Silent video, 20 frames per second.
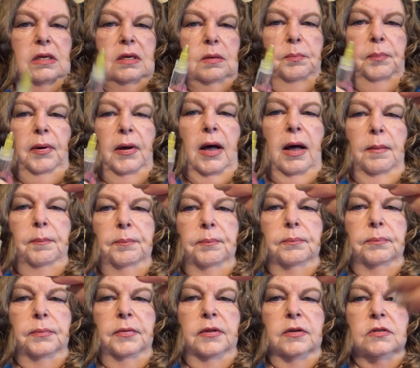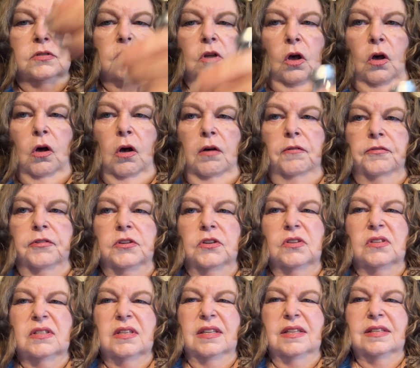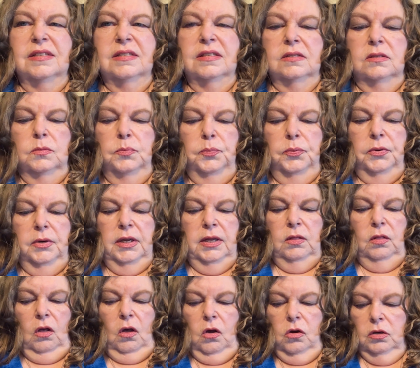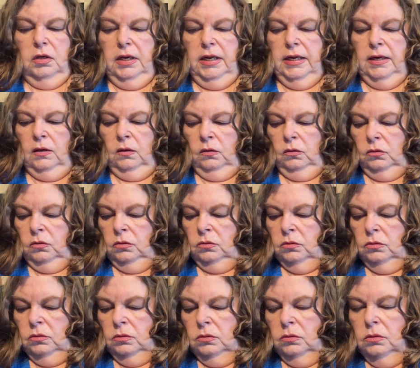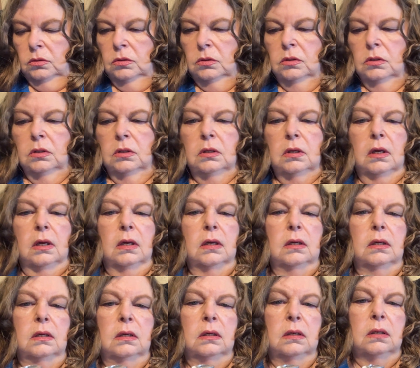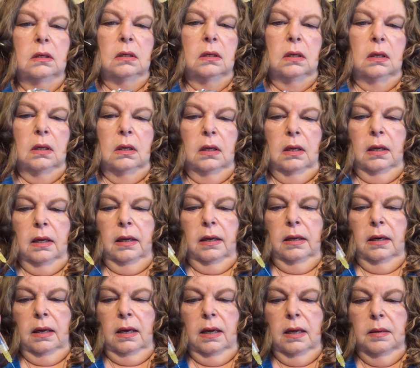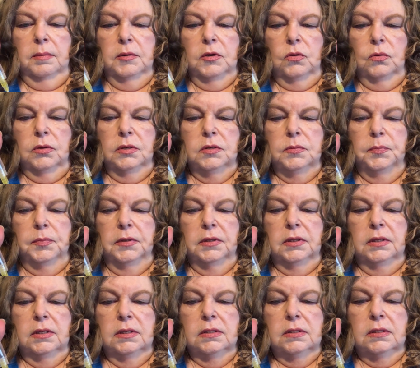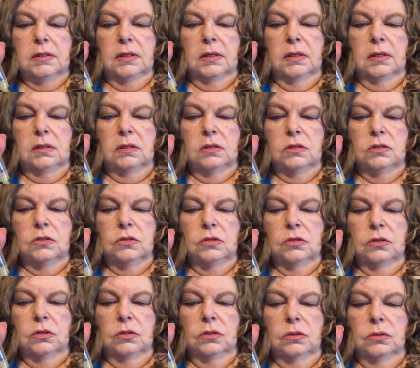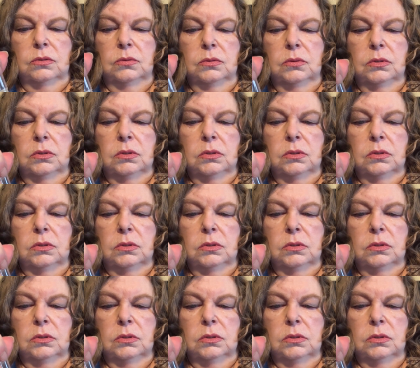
Pop this off, and you see this is a pretty long needle. Okay. And I'm going to put this into